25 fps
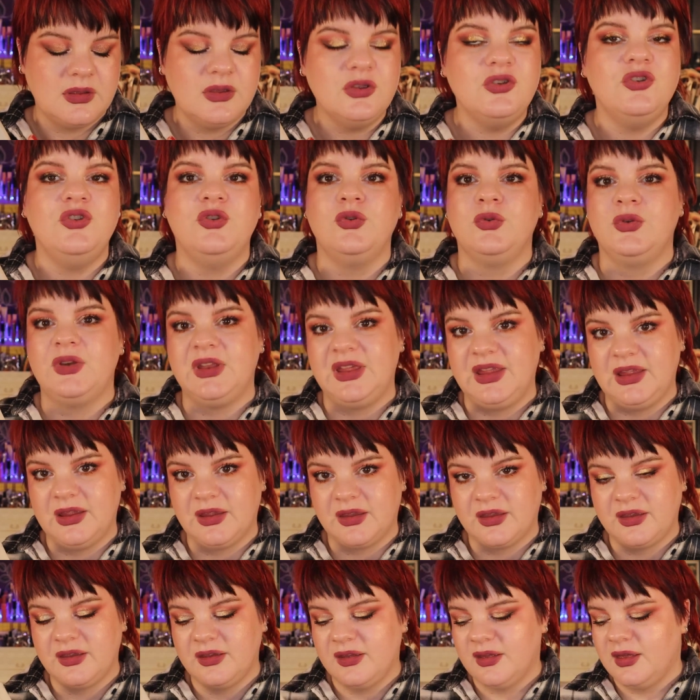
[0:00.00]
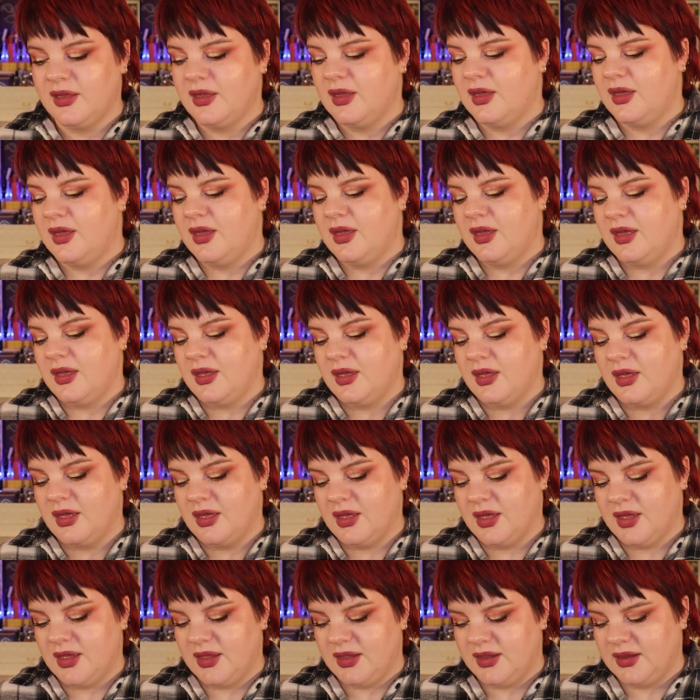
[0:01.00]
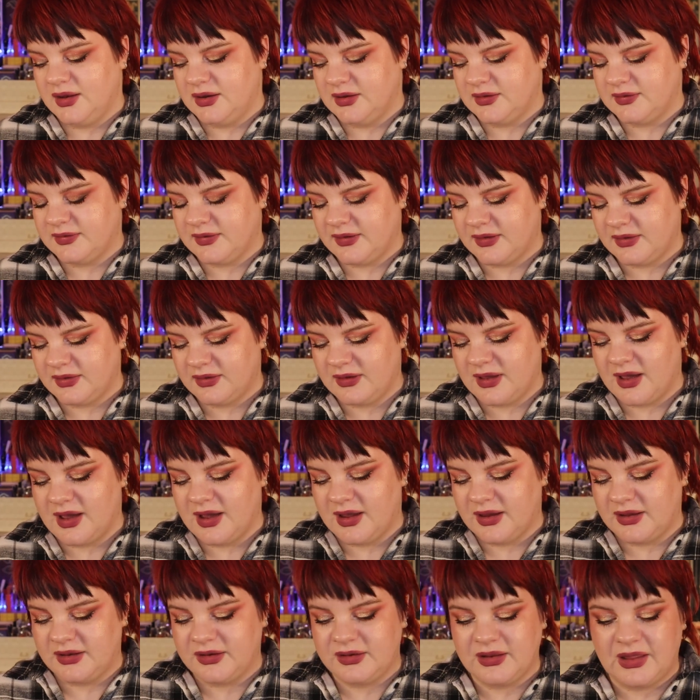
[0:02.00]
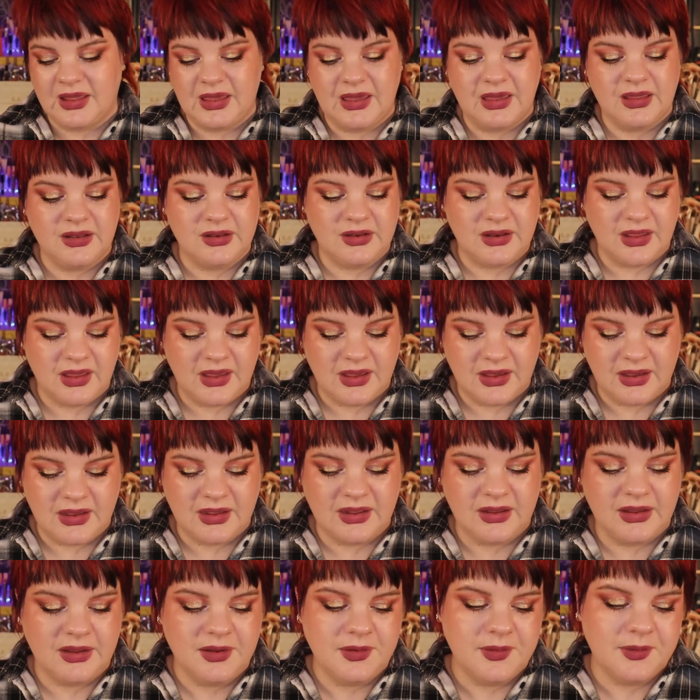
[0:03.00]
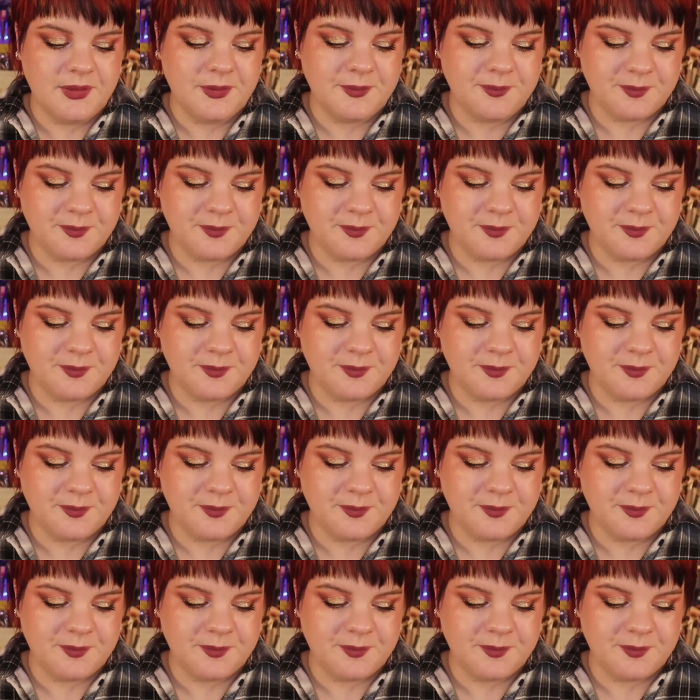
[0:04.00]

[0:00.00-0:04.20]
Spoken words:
unique in its kind, and I